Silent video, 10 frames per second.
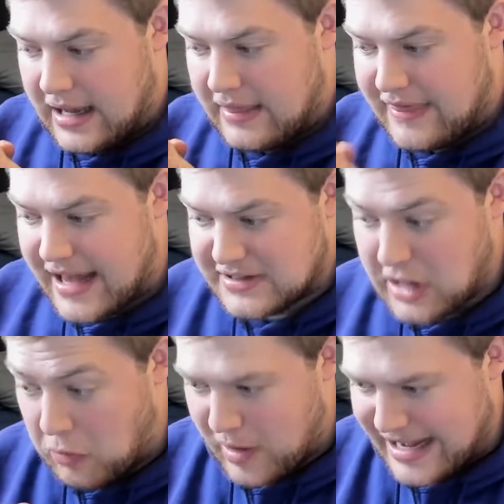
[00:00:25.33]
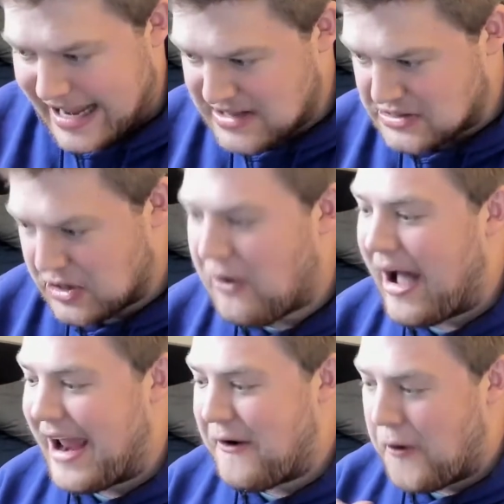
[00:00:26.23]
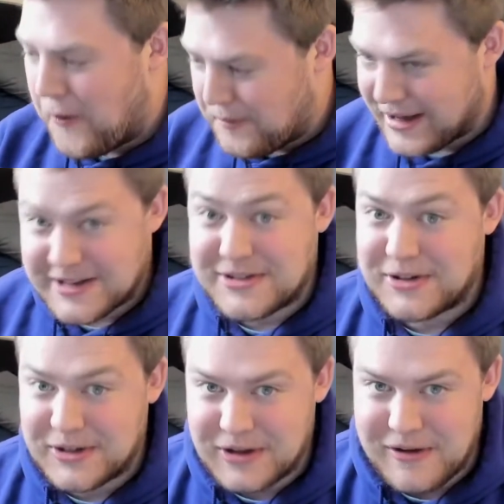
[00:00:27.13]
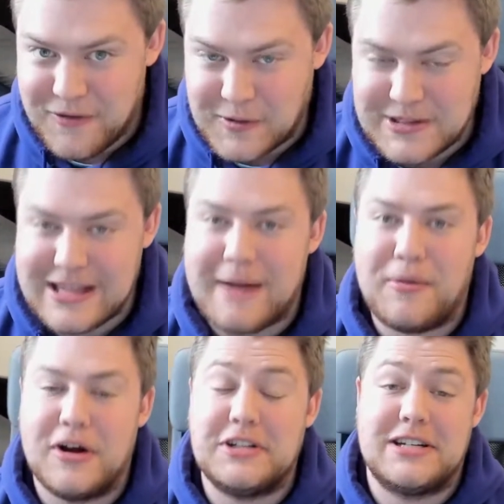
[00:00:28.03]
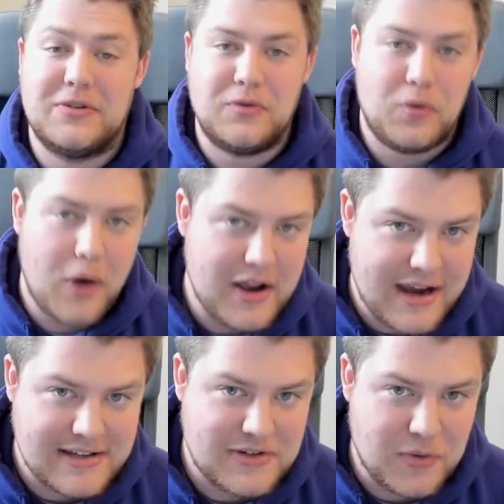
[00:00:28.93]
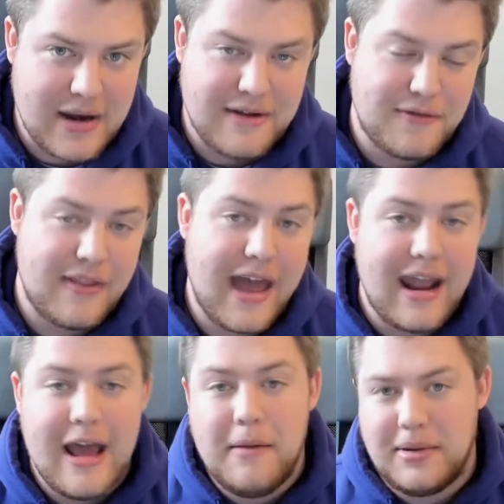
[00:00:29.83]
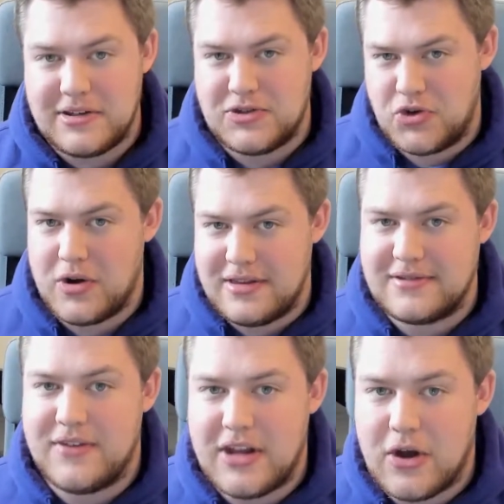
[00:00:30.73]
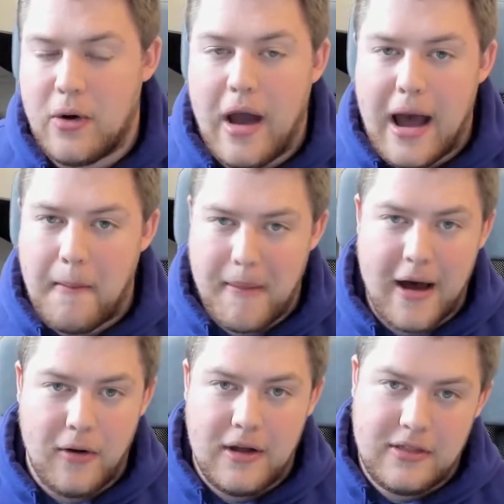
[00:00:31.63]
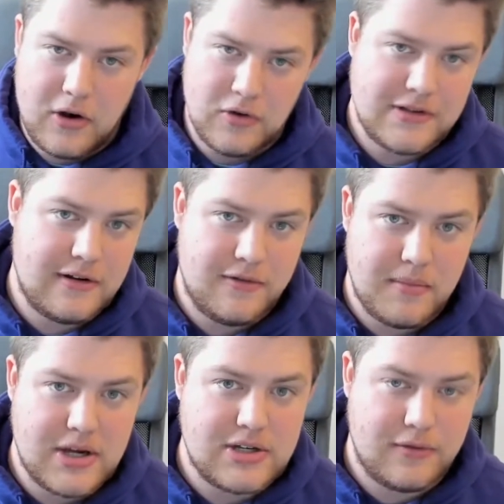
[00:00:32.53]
that is not ready yet, so I hope you guys are looking forward to that project. And while you guys are waiting for that, please enjoy this video about the news and information.